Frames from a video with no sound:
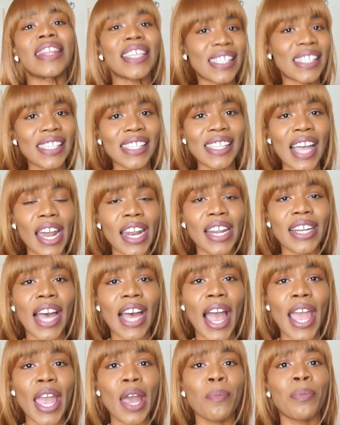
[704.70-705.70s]
This Is Not a
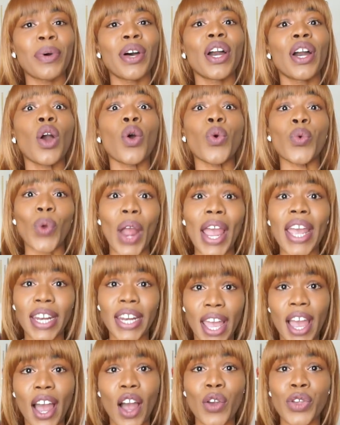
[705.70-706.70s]
Diet book right
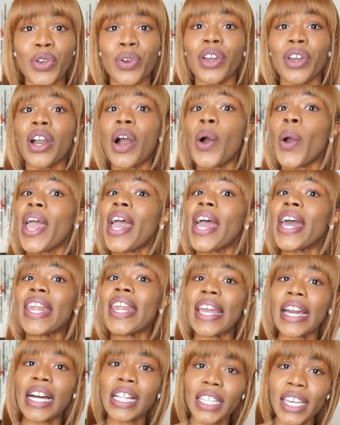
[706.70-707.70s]
now. You can go ahead
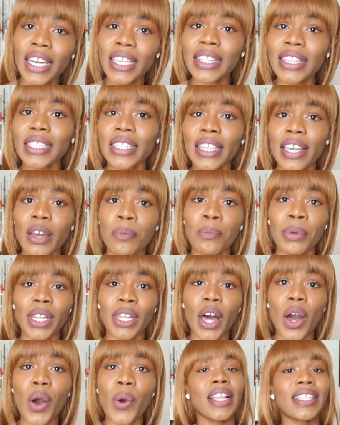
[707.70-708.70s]
and click the link
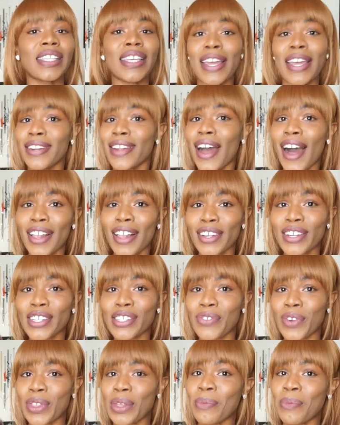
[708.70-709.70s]
below. $10
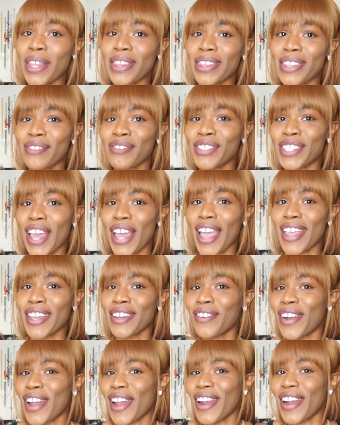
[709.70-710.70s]
for the month of
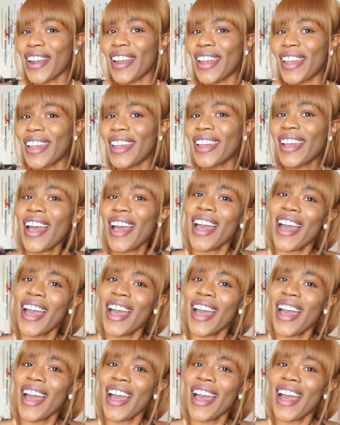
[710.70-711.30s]
January.